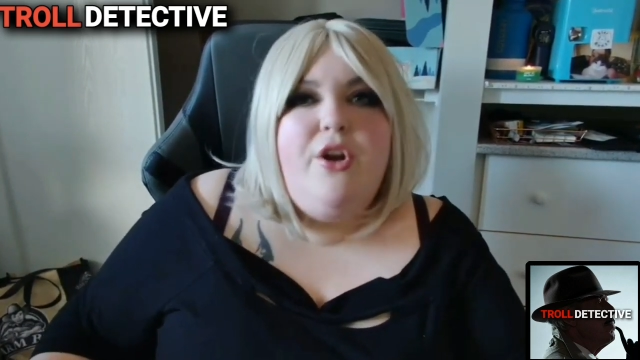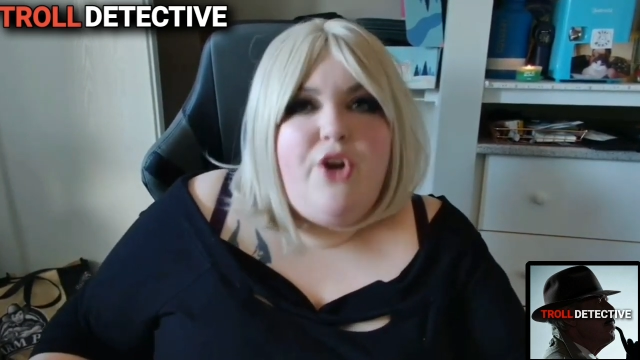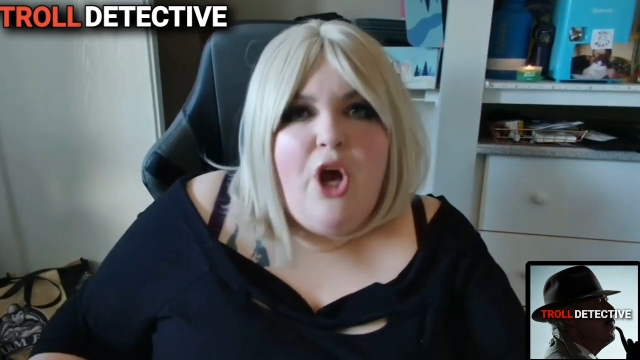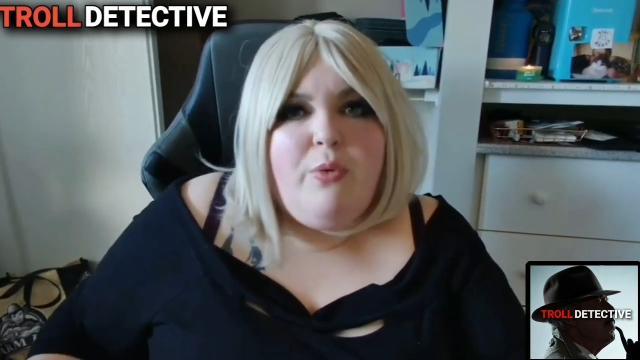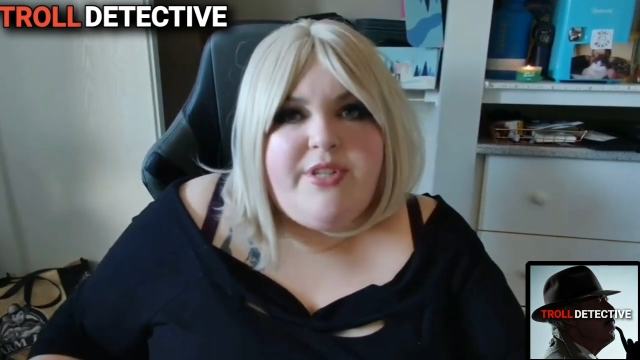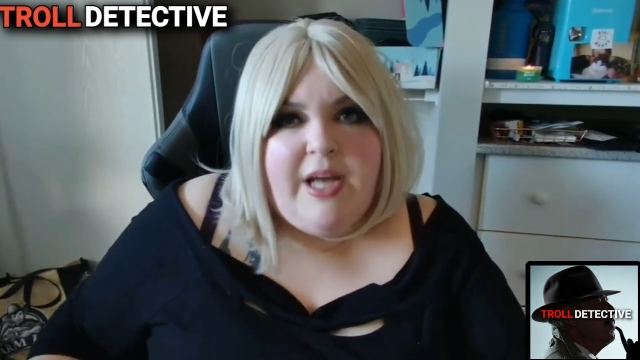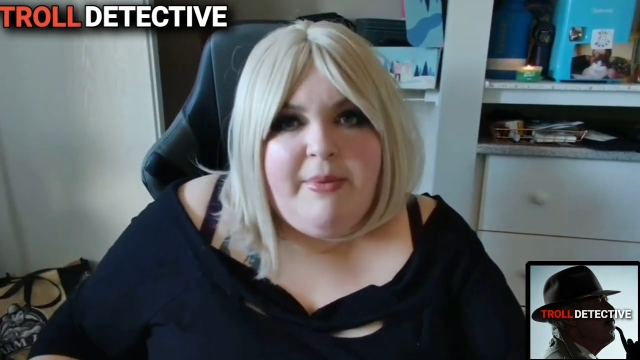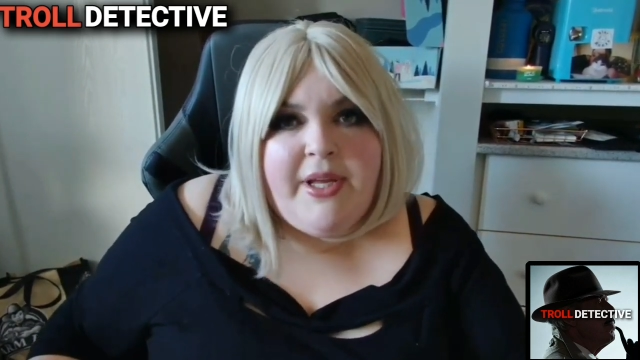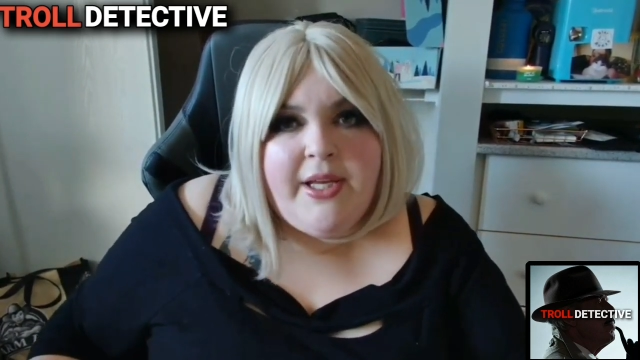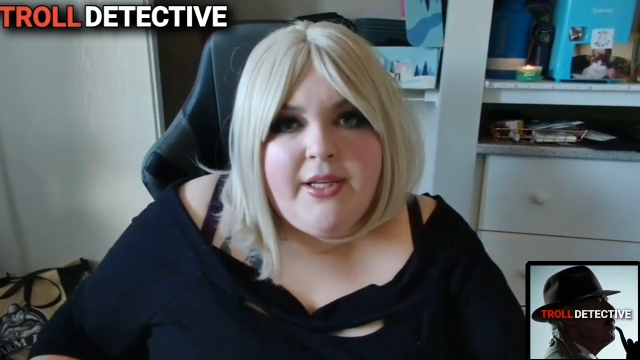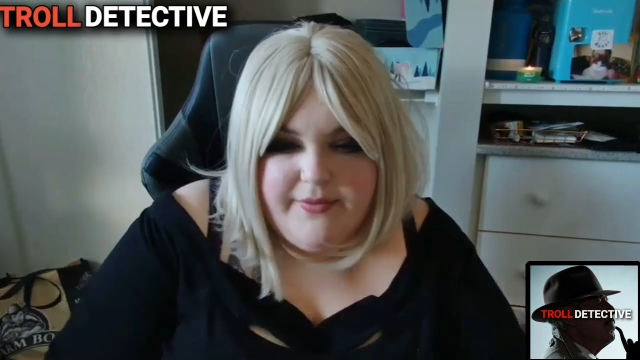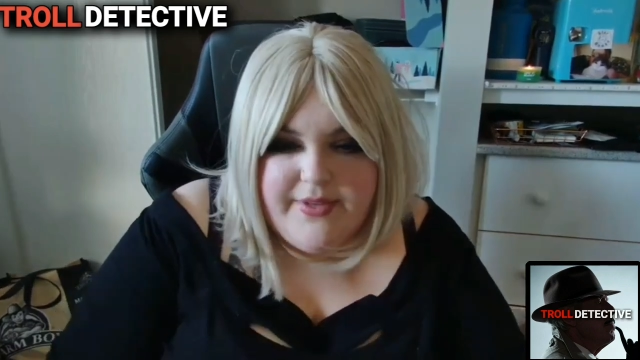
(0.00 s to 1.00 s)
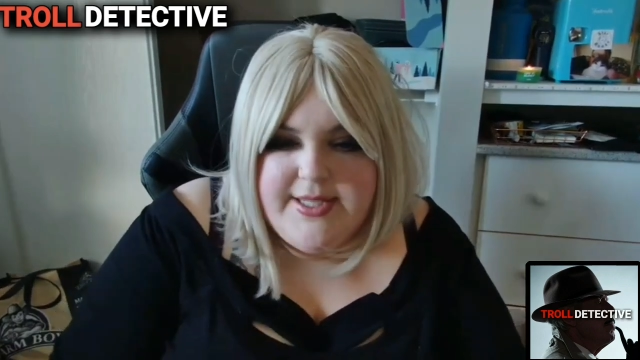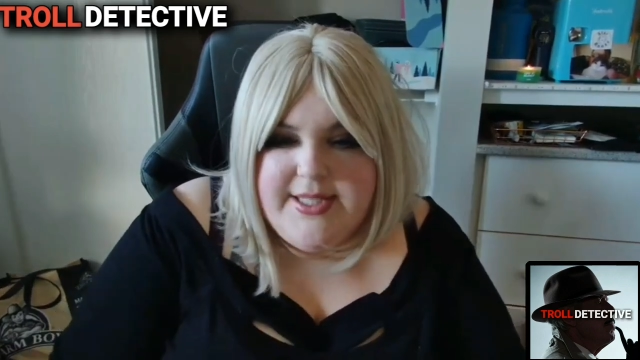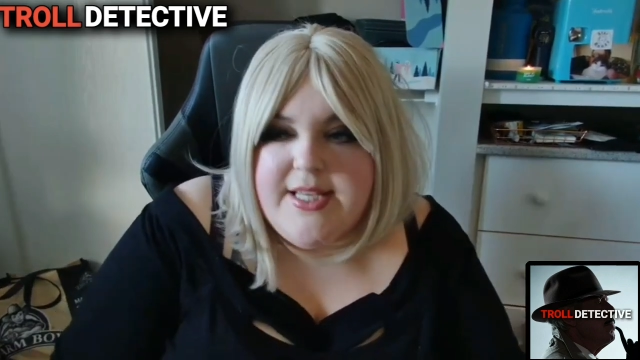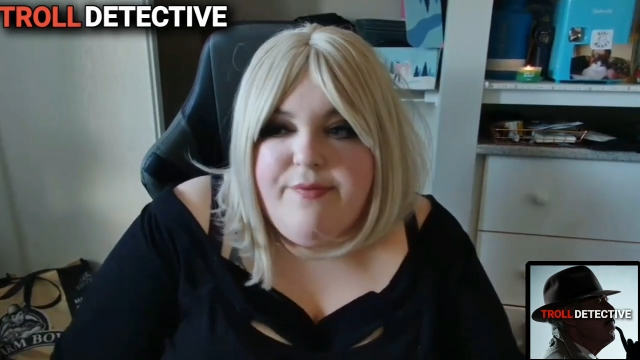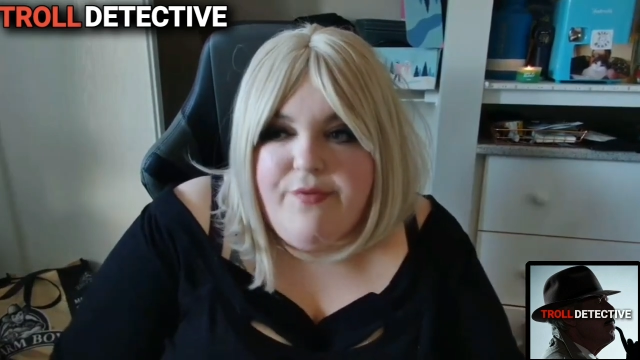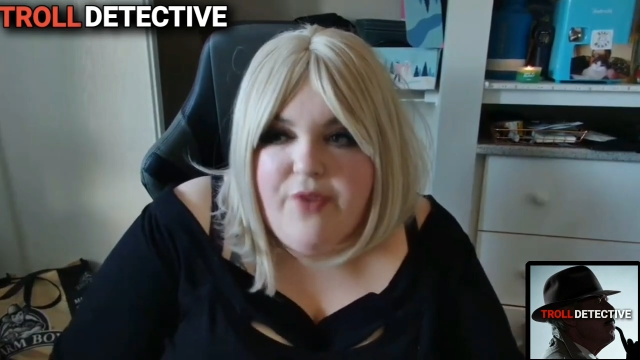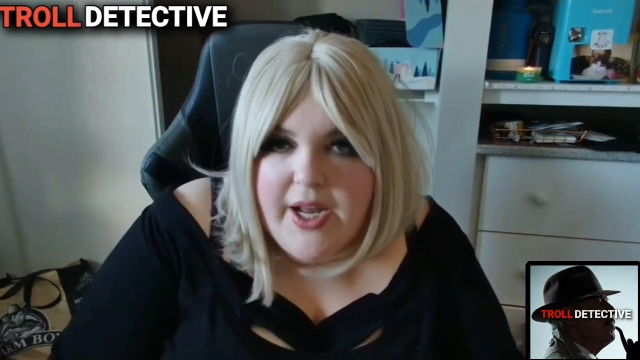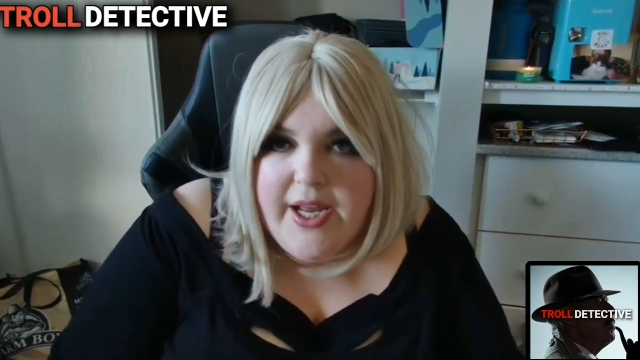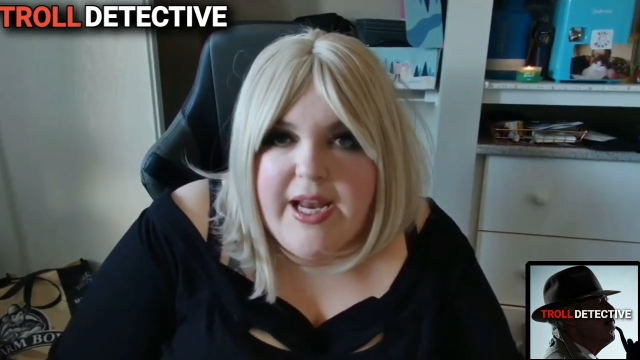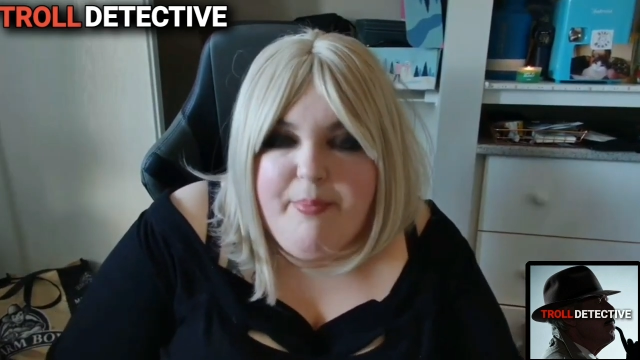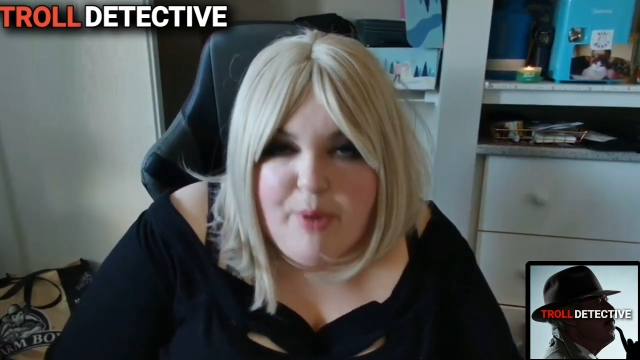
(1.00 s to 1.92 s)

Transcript: No, dummy. This is fucking